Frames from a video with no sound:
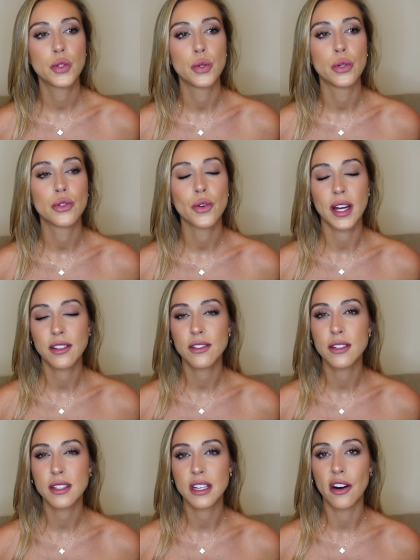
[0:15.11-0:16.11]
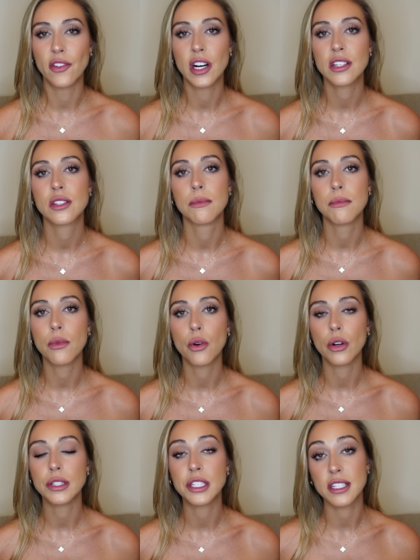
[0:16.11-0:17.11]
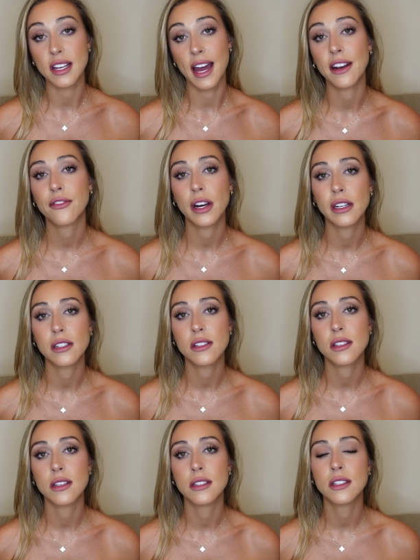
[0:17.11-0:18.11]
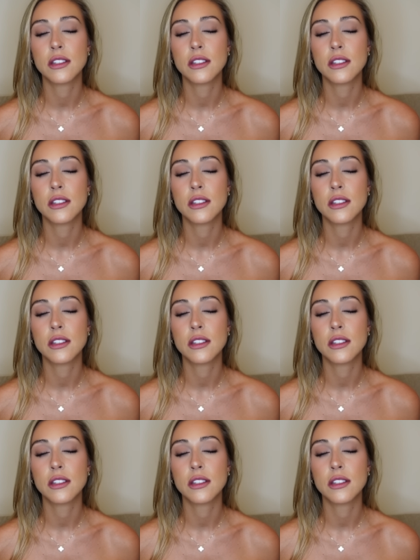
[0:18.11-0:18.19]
to try to discover some more designer fragrances,